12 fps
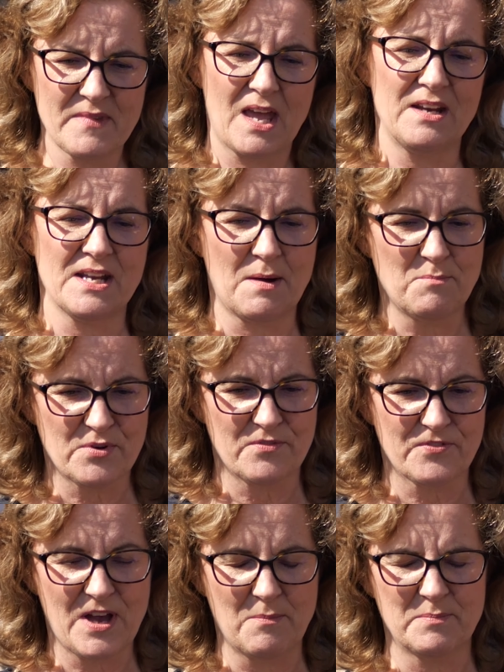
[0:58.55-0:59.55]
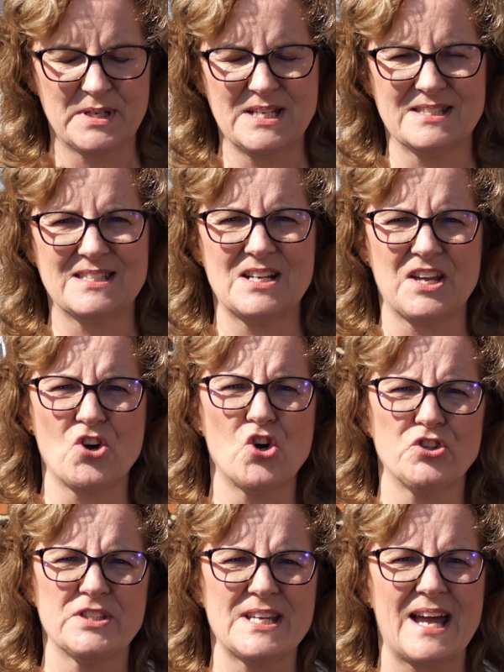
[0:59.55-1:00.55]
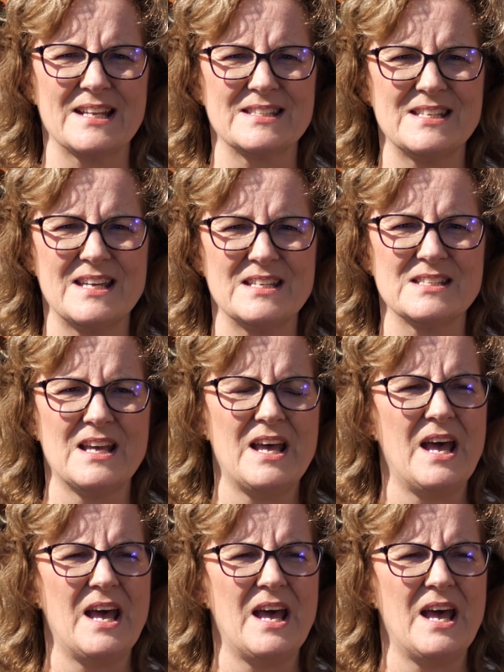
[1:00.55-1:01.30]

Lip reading: a number of companies that I contacted,